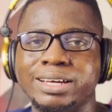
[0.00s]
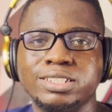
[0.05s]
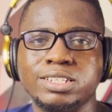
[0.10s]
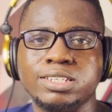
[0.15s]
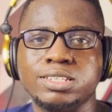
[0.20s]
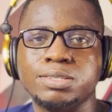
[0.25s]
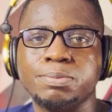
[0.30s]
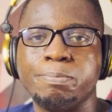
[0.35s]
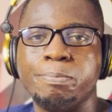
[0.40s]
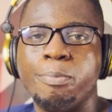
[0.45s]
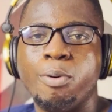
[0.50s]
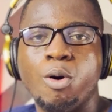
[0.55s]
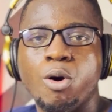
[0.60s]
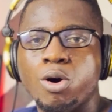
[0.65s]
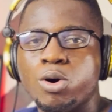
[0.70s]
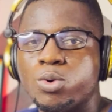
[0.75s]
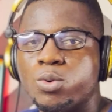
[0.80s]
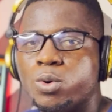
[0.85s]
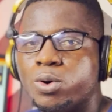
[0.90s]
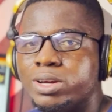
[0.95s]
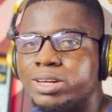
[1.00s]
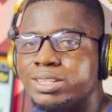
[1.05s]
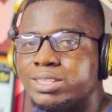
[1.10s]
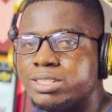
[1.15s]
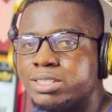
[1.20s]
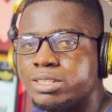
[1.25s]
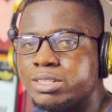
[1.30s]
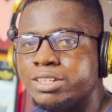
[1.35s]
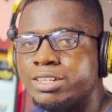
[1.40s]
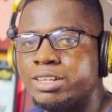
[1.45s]
is poor
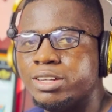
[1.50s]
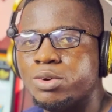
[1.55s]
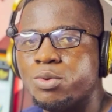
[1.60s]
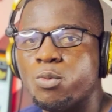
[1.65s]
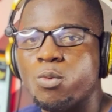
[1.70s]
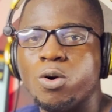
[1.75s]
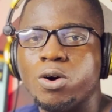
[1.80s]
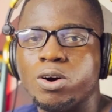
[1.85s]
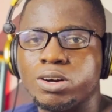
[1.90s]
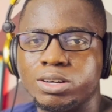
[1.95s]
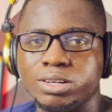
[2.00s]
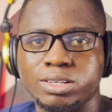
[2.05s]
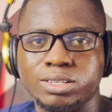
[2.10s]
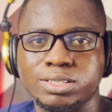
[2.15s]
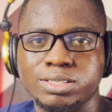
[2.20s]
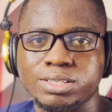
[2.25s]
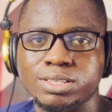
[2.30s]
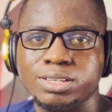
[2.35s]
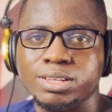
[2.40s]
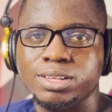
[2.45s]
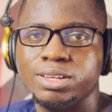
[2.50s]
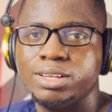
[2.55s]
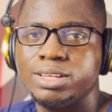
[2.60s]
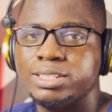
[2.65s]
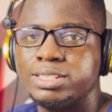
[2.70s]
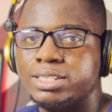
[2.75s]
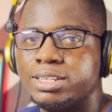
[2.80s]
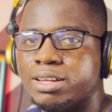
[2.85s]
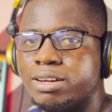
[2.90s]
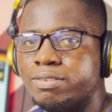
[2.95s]
quality works,
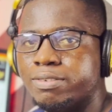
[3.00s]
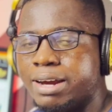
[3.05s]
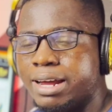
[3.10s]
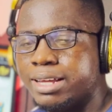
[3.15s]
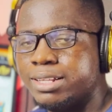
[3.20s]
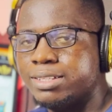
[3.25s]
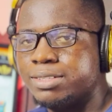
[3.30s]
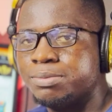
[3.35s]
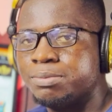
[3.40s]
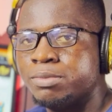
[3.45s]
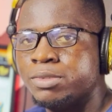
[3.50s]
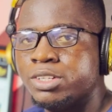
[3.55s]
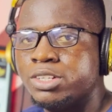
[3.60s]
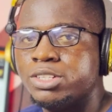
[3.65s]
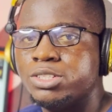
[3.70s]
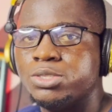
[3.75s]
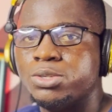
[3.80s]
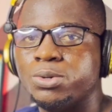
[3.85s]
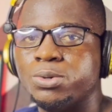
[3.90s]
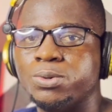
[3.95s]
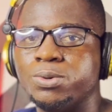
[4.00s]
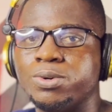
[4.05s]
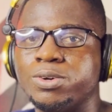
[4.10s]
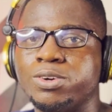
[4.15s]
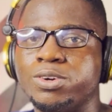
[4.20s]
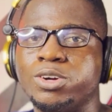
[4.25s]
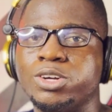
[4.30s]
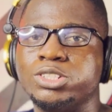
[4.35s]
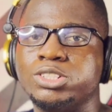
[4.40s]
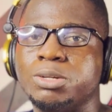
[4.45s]
right? So
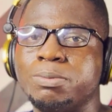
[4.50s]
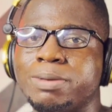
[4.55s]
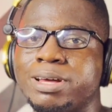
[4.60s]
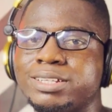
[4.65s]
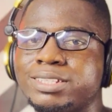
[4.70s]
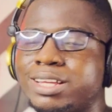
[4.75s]
customers